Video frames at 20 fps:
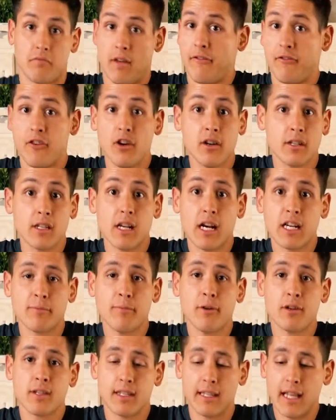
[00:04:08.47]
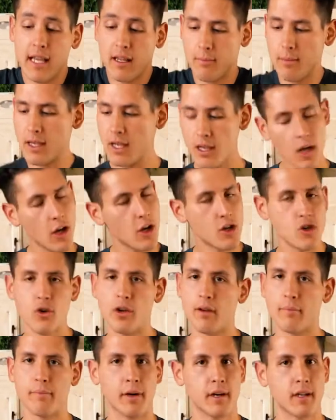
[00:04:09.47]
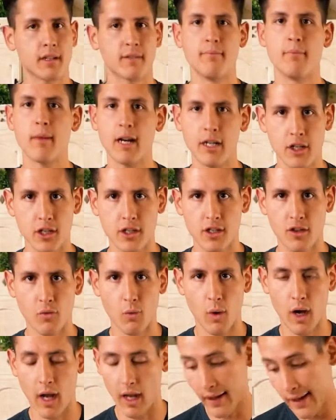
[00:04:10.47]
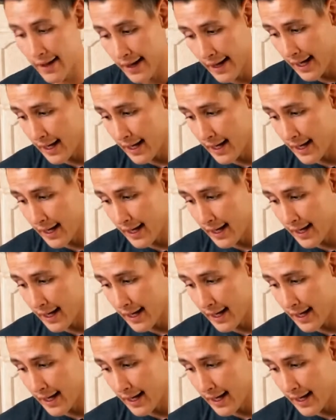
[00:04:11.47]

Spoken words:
if you're a sauce person like me, you can put as much as you want.